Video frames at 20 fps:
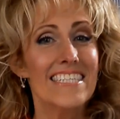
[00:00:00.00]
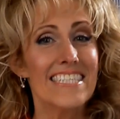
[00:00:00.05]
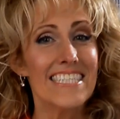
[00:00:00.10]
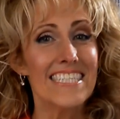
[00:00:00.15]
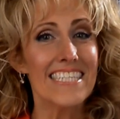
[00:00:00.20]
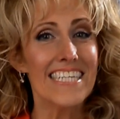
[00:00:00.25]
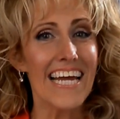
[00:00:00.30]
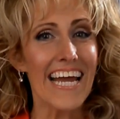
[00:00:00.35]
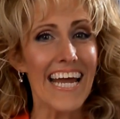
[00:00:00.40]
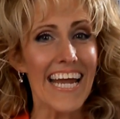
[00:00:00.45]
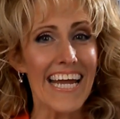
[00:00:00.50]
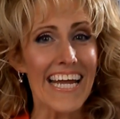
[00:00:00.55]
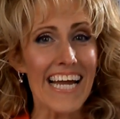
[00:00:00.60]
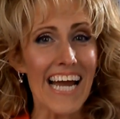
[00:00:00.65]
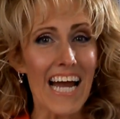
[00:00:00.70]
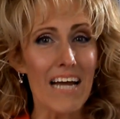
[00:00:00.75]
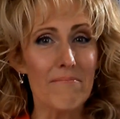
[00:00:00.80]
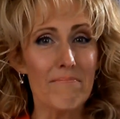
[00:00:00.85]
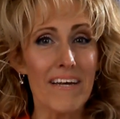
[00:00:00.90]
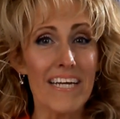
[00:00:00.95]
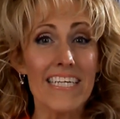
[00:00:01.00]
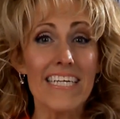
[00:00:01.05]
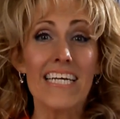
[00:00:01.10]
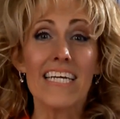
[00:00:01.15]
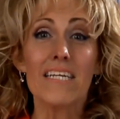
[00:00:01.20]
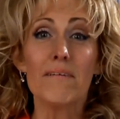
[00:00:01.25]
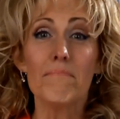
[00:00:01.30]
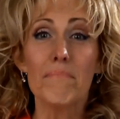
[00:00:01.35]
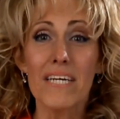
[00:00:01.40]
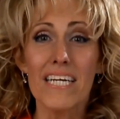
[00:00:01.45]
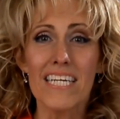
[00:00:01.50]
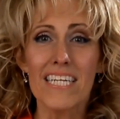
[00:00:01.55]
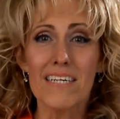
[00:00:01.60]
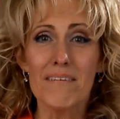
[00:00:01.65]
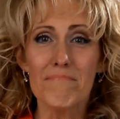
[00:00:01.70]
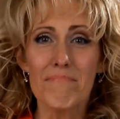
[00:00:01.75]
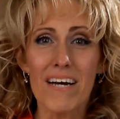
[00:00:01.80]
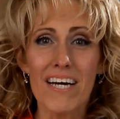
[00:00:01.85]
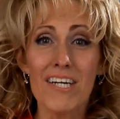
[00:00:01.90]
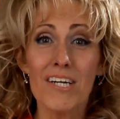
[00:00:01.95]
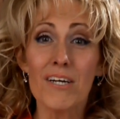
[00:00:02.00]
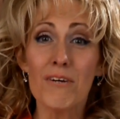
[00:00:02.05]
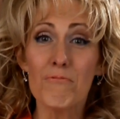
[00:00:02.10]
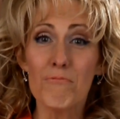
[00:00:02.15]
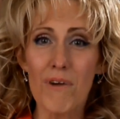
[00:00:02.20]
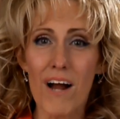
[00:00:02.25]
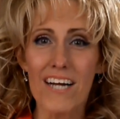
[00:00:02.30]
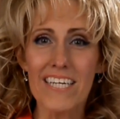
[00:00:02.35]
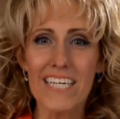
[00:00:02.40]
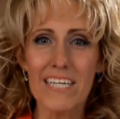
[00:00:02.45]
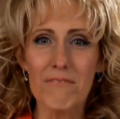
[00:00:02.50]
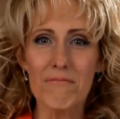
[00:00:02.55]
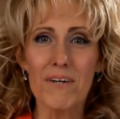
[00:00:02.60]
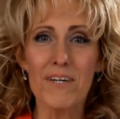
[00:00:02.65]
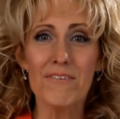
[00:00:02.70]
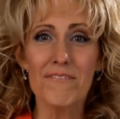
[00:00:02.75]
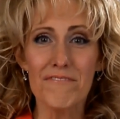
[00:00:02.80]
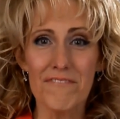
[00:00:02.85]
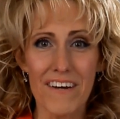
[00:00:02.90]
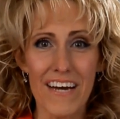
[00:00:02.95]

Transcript: Today I'm making peanut butter Rocky Road